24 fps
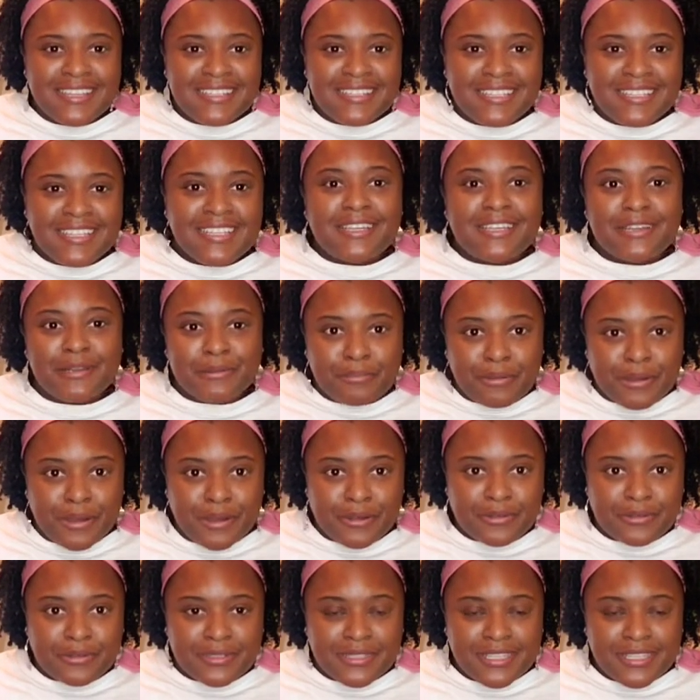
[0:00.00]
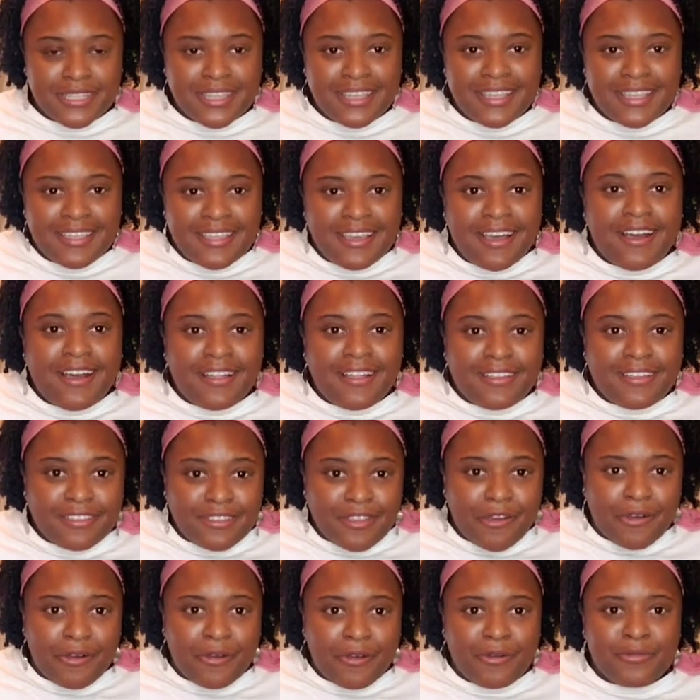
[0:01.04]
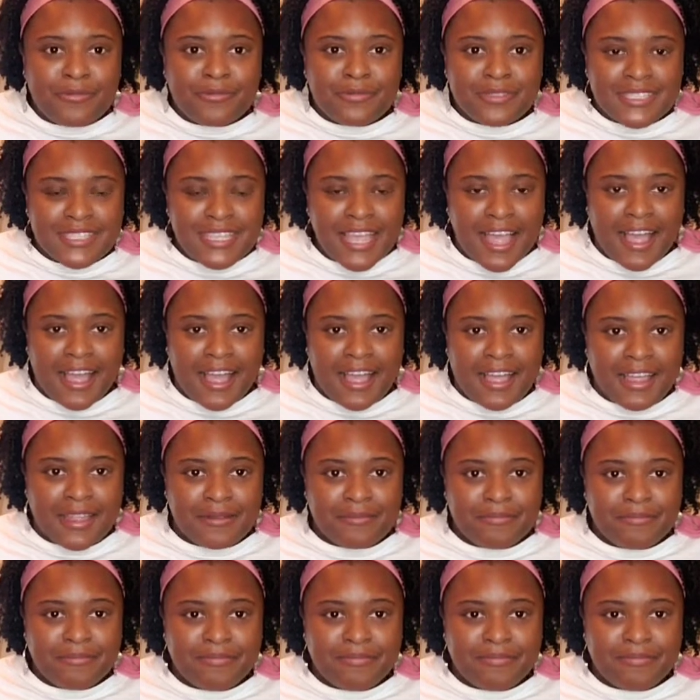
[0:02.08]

decompose. A long time.